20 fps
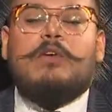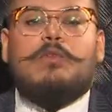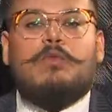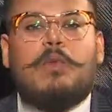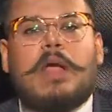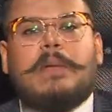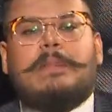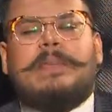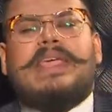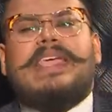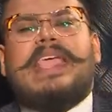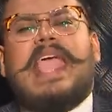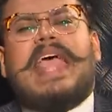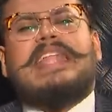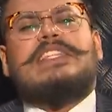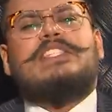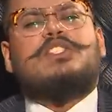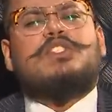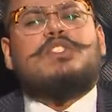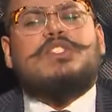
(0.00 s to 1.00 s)
rugby
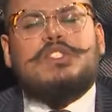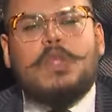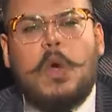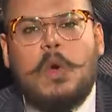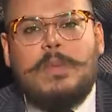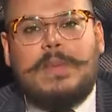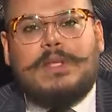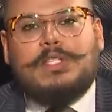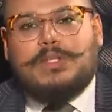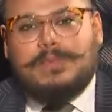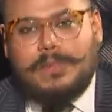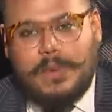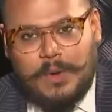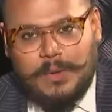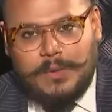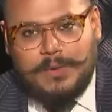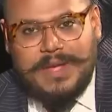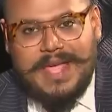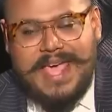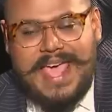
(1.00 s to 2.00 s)
and so much
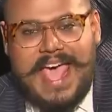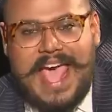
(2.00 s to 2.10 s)
more.